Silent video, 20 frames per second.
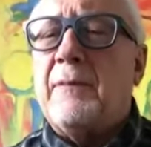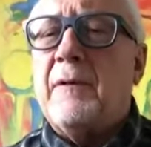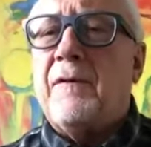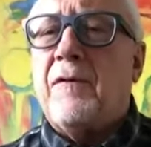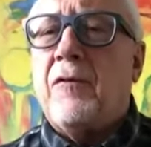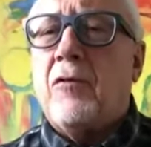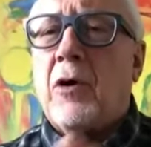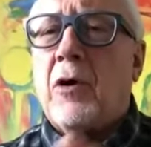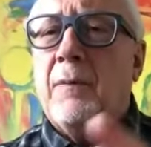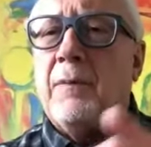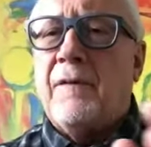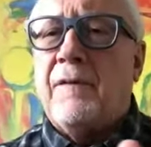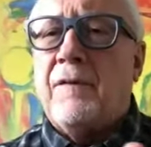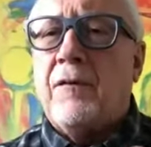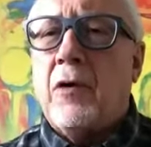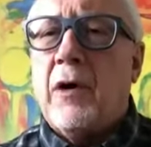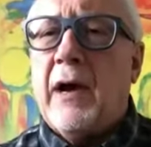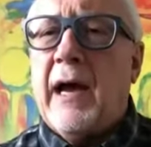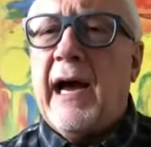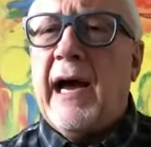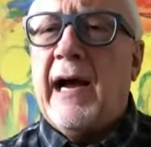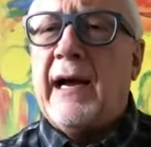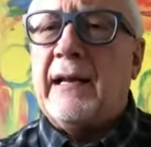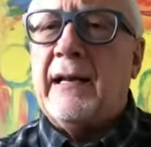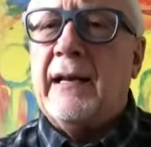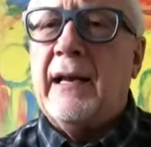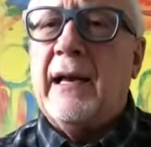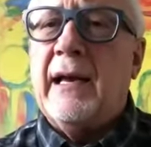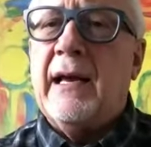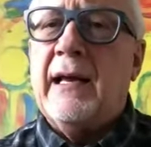before, before
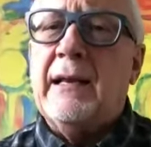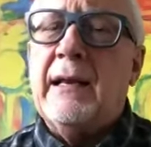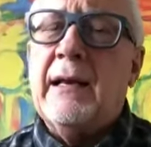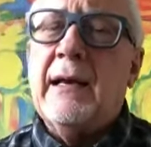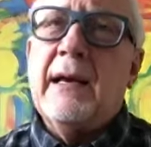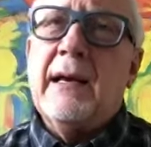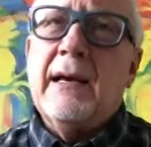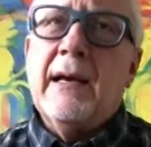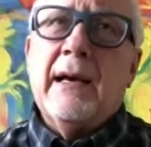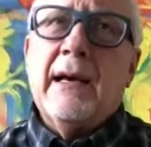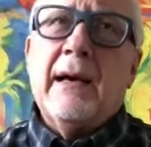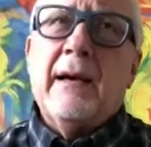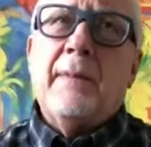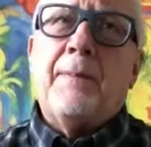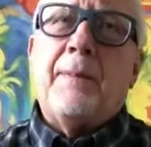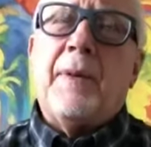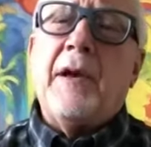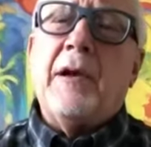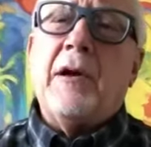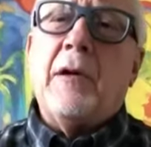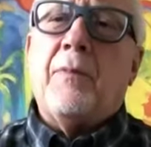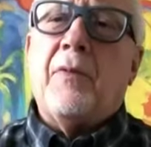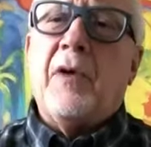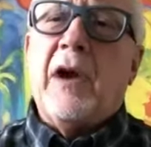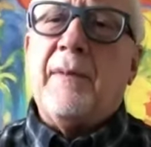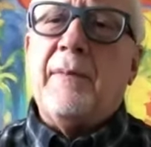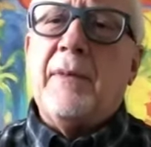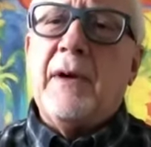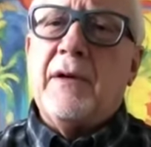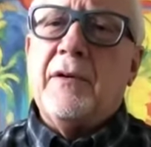acting. And Peter
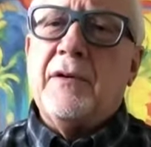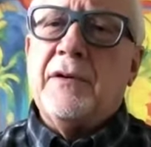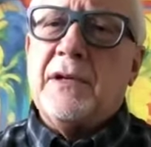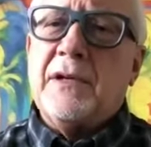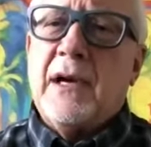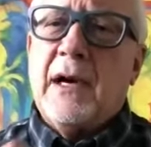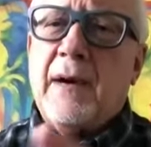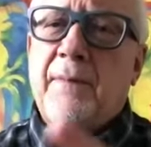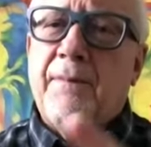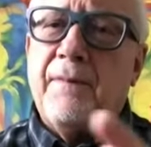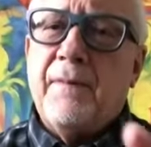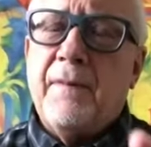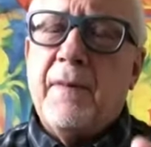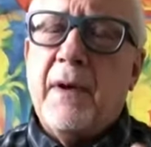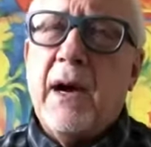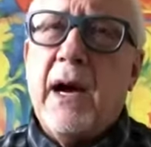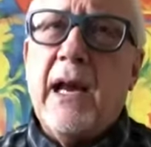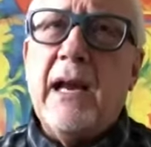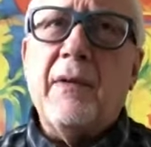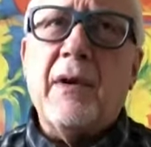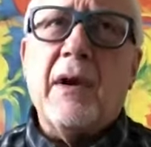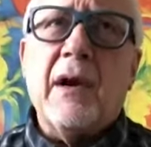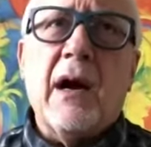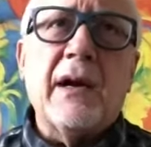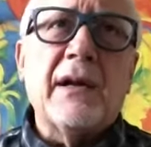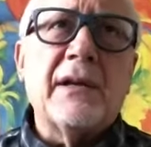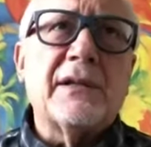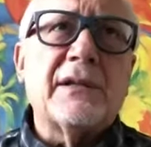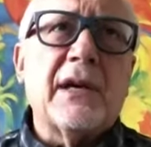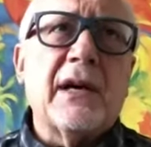Bregman, who's a highly
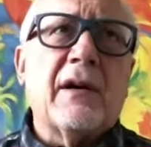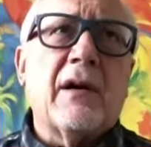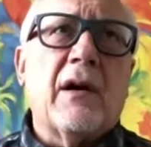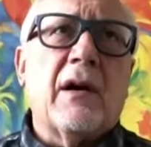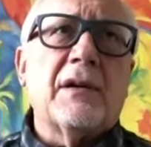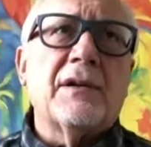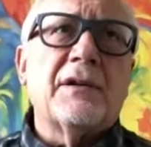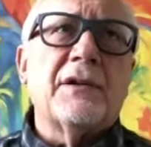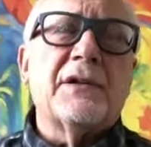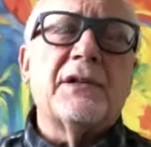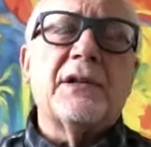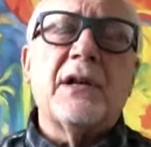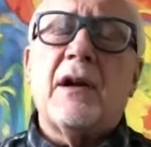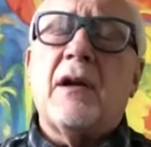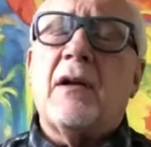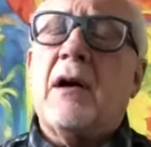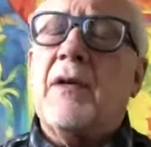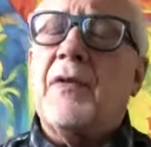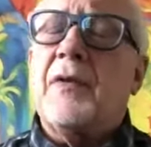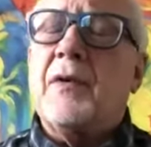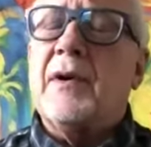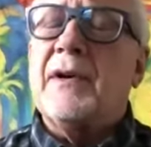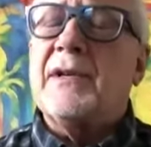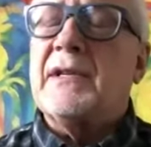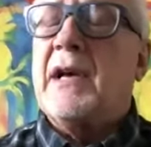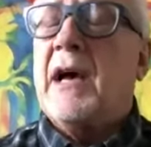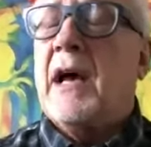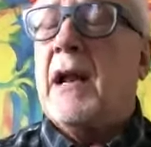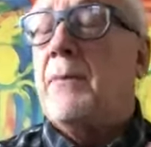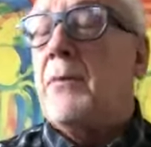regarded psychologist and author, has
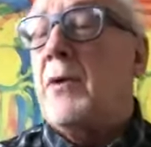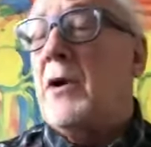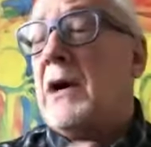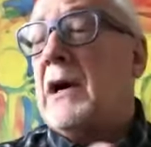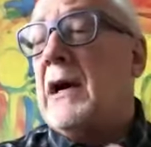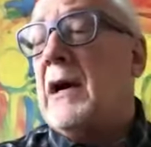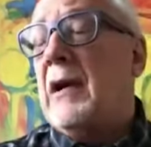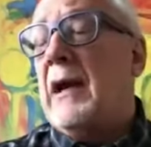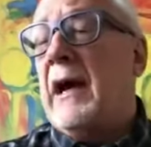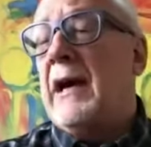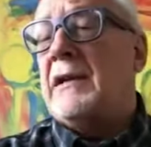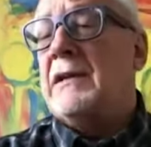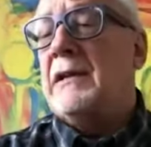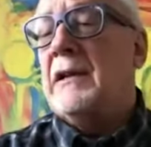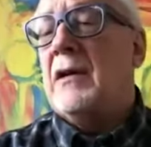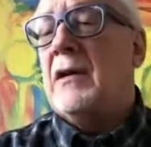got a book out actually